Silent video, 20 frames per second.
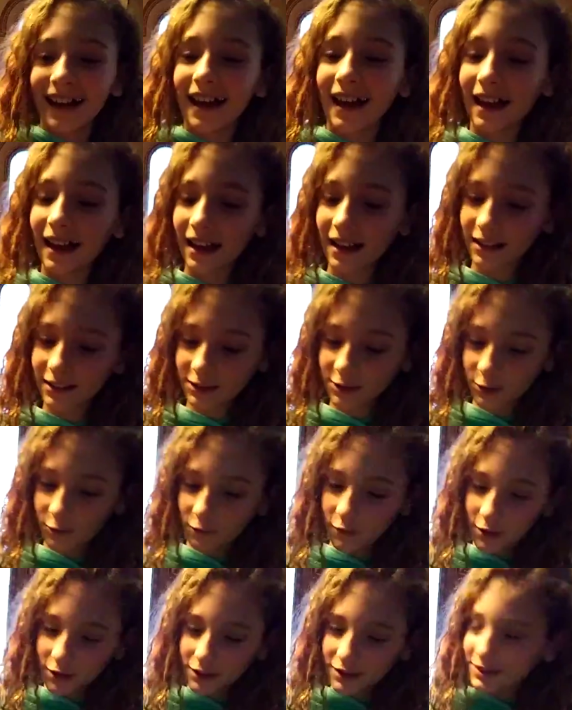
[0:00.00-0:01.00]
And so
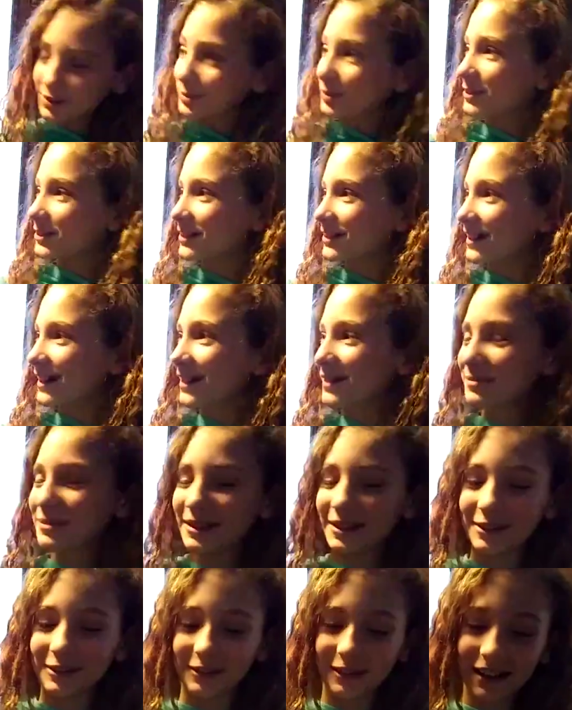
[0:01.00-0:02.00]
first what you're going to be
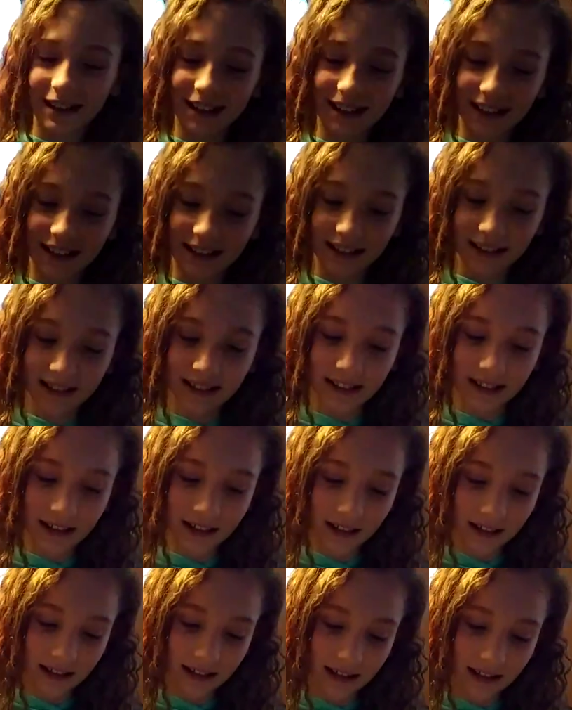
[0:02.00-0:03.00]
doing is
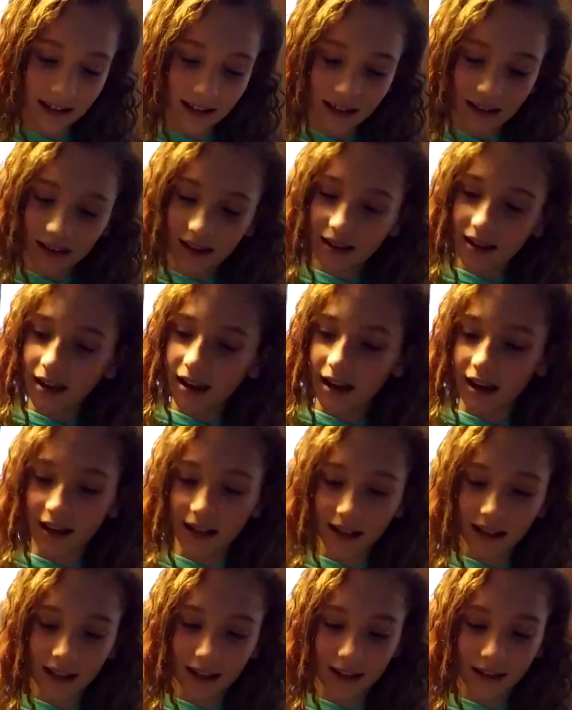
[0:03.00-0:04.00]

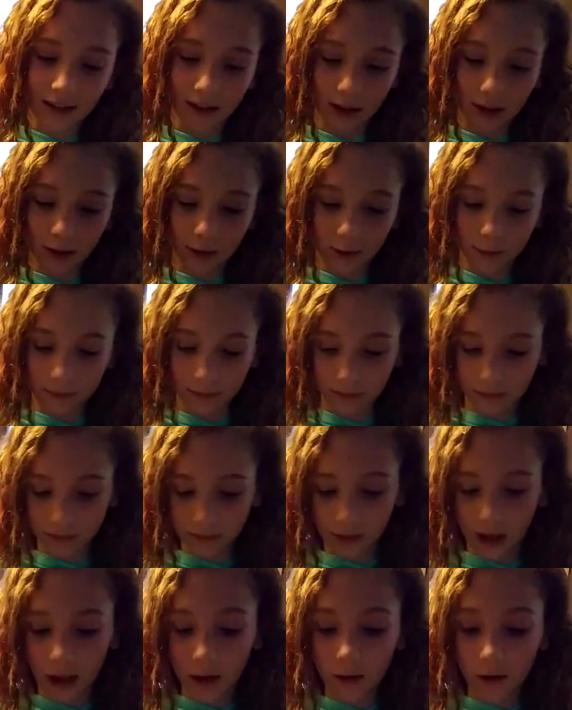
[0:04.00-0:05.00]
adding in the glue.
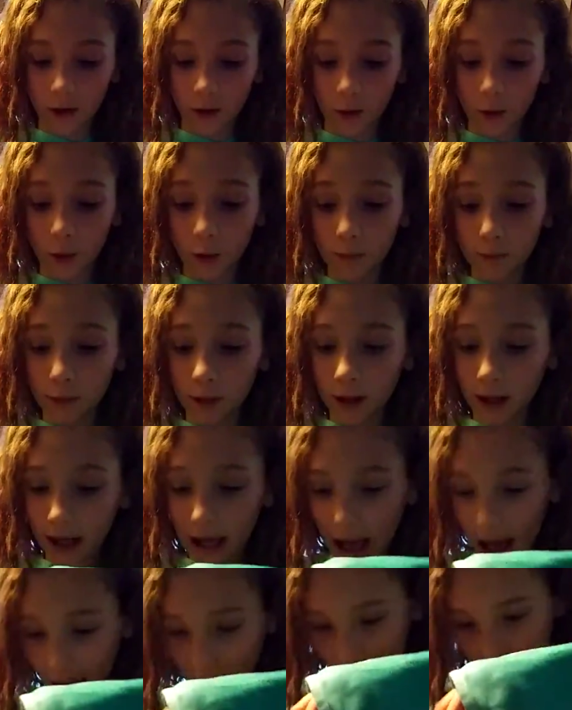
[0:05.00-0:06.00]
I don't know who put
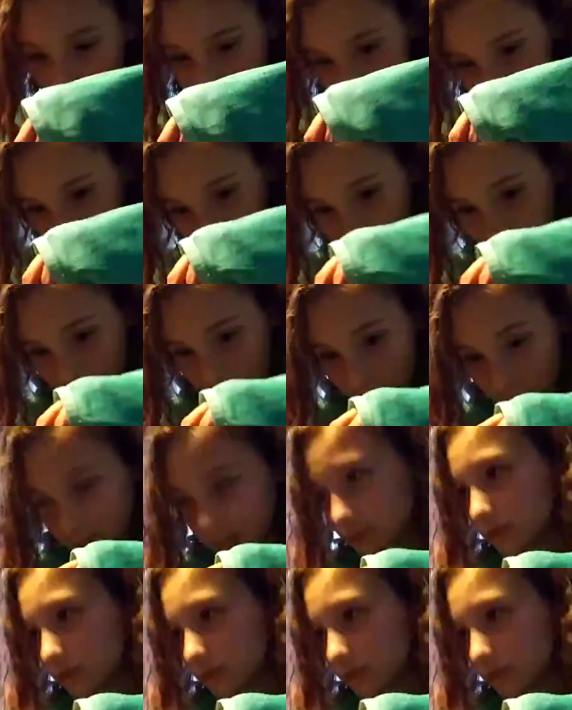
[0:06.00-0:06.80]
caps on glue.